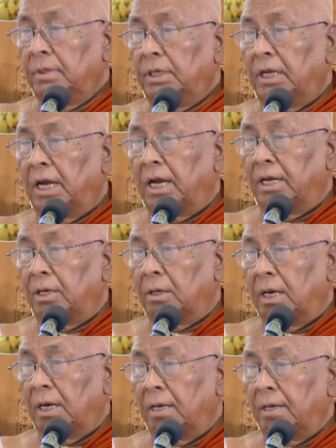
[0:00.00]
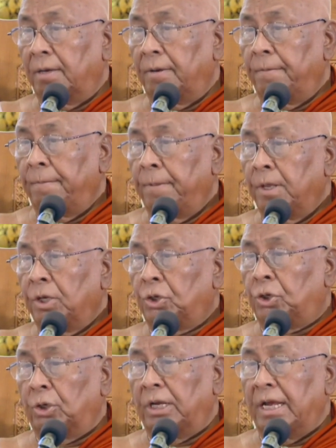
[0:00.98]
Yahanoha,
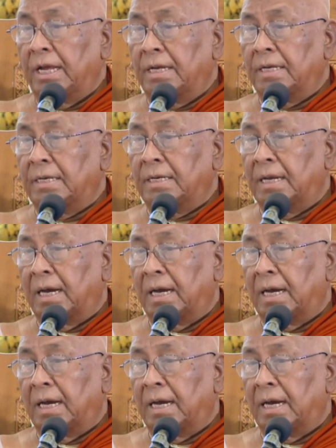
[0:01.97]
should end